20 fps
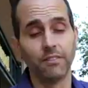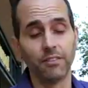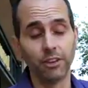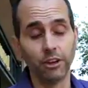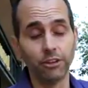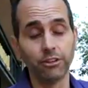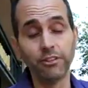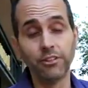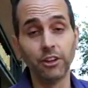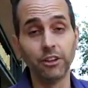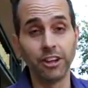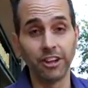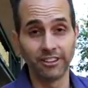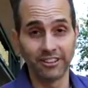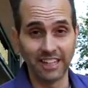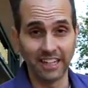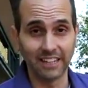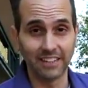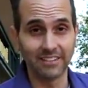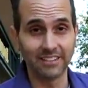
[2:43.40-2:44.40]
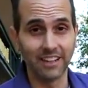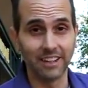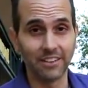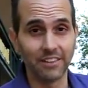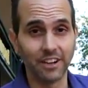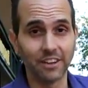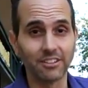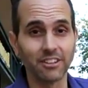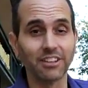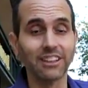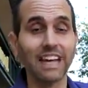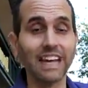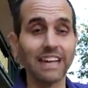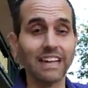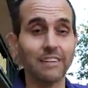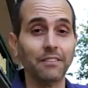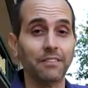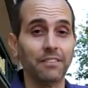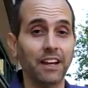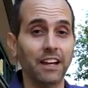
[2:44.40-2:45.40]
For those of you that are techies out there, it's a
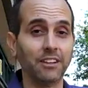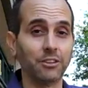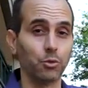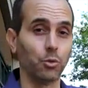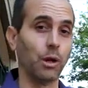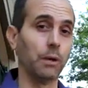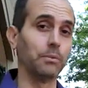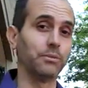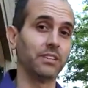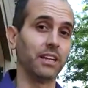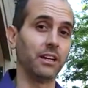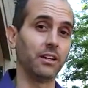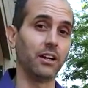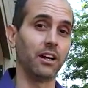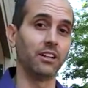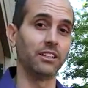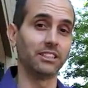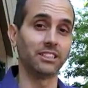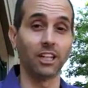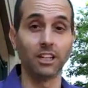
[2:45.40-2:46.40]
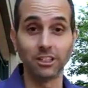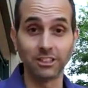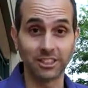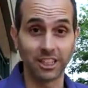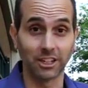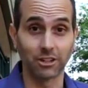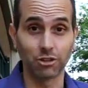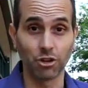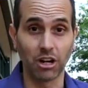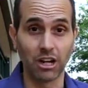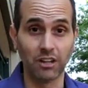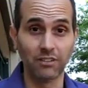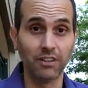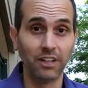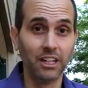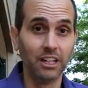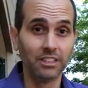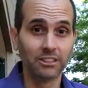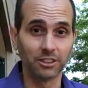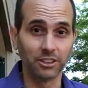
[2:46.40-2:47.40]
lightning fast website on a solid state drive,
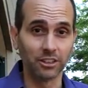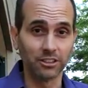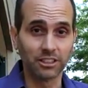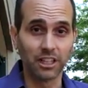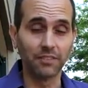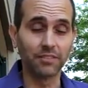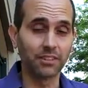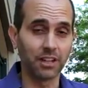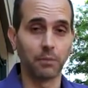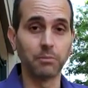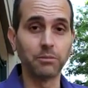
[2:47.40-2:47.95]
so stuff